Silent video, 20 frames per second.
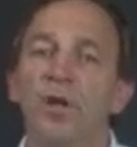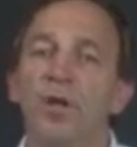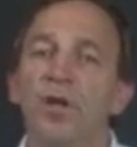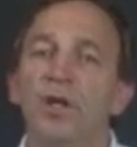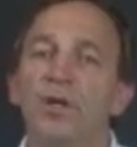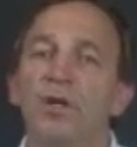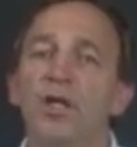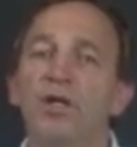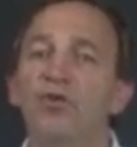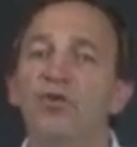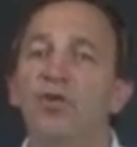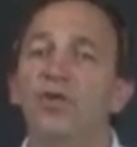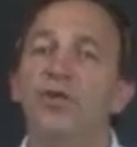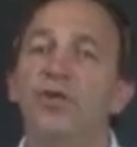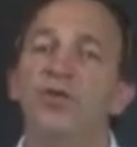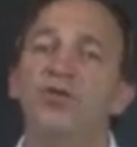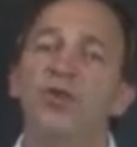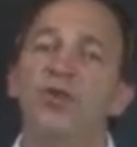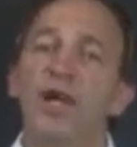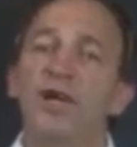Knee joint
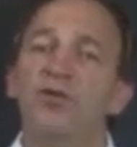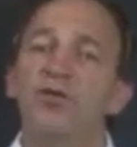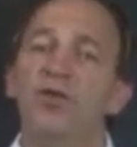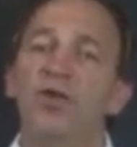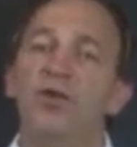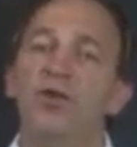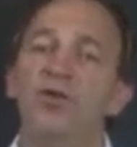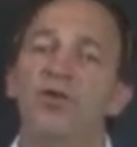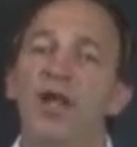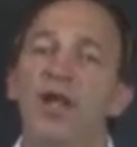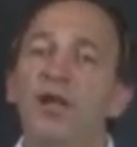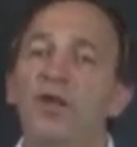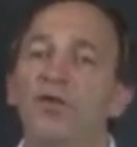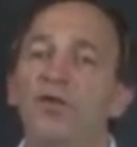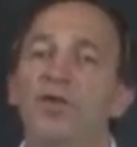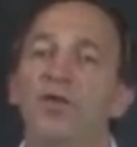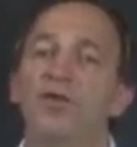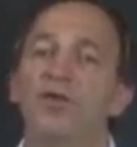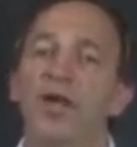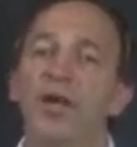injection
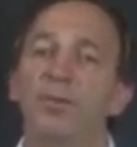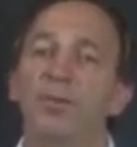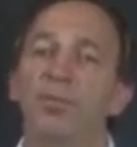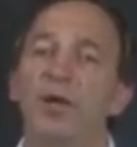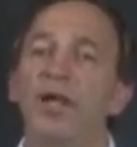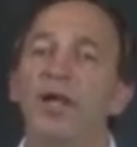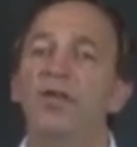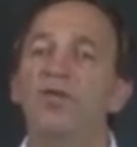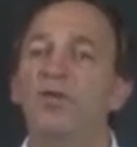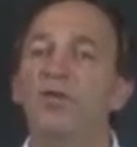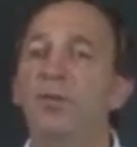itself can take place